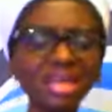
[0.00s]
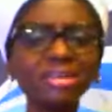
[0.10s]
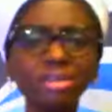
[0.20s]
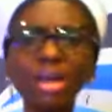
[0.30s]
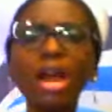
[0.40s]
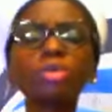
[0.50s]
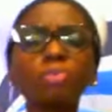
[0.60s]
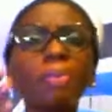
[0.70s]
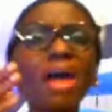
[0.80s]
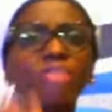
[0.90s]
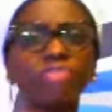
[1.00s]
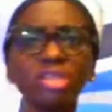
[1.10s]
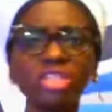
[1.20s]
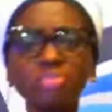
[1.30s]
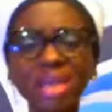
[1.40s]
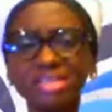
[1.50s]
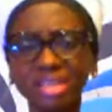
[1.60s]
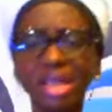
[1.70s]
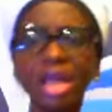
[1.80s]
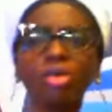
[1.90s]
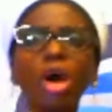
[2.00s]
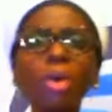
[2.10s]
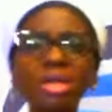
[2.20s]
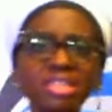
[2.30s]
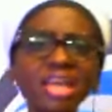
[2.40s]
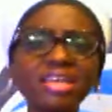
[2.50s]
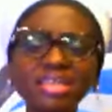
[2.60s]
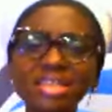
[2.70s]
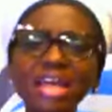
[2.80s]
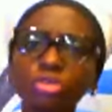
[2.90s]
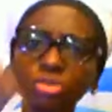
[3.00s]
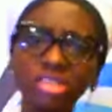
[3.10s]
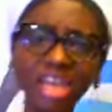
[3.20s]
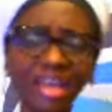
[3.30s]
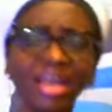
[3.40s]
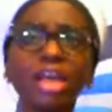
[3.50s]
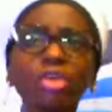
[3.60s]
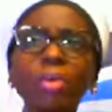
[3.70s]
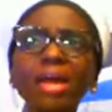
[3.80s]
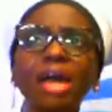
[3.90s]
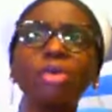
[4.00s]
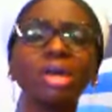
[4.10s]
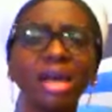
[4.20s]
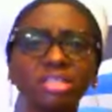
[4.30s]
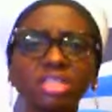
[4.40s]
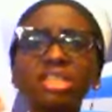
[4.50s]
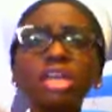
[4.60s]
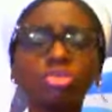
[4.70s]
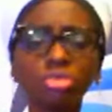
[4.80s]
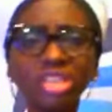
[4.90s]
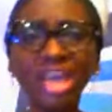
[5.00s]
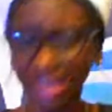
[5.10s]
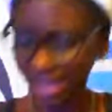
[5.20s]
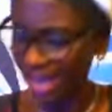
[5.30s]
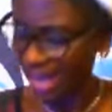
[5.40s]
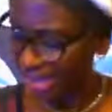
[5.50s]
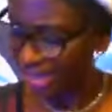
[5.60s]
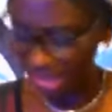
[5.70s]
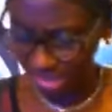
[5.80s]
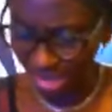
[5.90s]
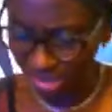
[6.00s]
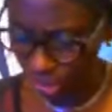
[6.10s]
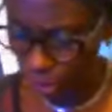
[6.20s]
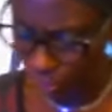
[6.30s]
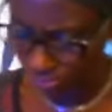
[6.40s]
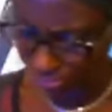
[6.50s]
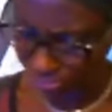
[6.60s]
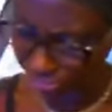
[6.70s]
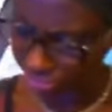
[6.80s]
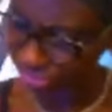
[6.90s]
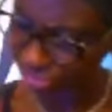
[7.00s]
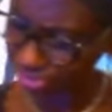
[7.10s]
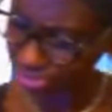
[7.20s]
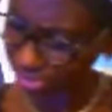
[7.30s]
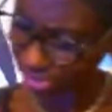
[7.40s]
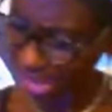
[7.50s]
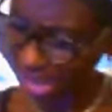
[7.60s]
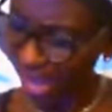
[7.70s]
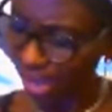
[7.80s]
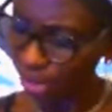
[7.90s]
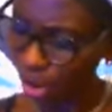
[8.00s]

said it, and I was preparing for this message. God was saying, he said today, you know, when I look at it, he said today is a new, you